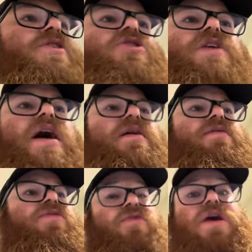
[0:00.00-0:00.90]
just
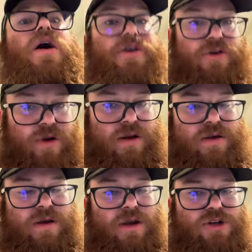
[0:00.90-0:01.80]
had 300
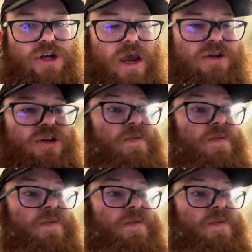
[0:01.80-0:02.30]
in change.